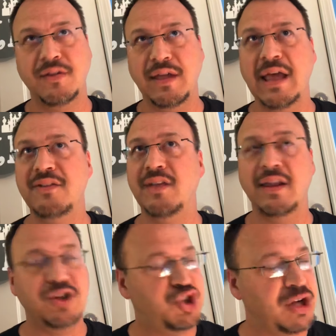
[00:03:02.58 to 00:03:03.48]
I think it
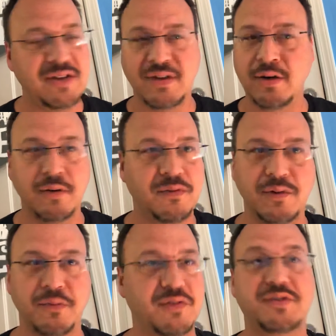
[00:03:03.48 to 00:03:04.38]
had cheese.
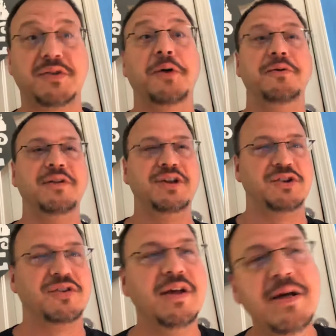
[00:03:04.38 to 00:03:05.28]
It was so
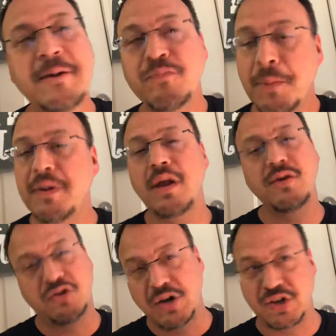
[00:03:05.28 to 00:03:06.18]
delicious.
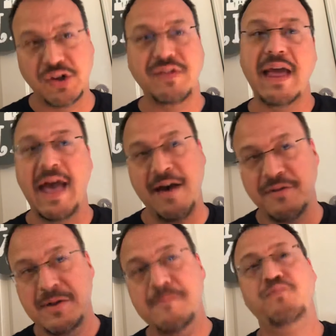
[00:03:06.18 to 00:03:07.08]
But traditionally they
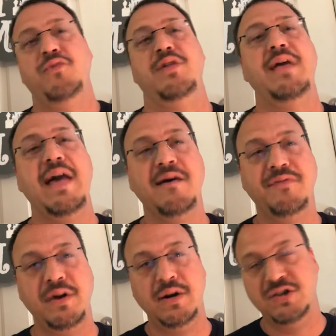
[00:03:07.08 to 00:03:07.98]
have
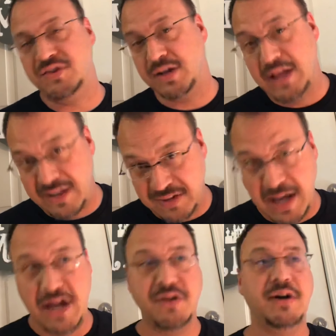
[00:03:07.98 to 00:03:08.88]
their just a classic
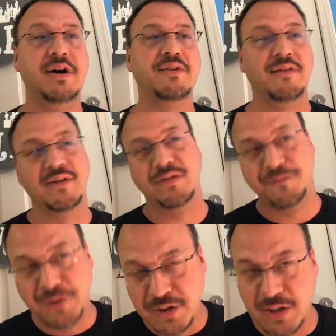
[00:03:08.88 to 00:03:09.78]
hot dog. They've got the
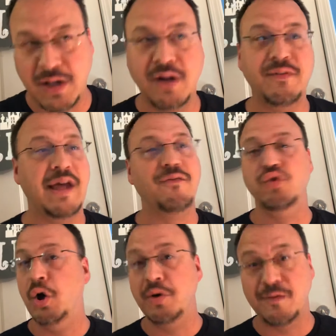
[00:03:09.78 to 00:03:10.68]
foot long. They have
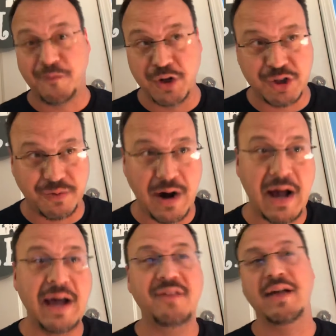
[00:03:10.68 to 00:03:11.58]
loaded French
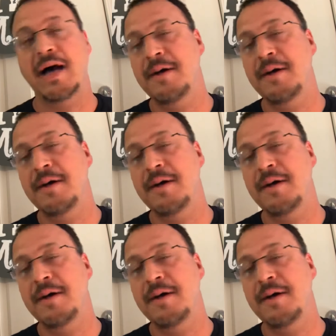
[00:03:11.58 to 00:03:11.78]
fries.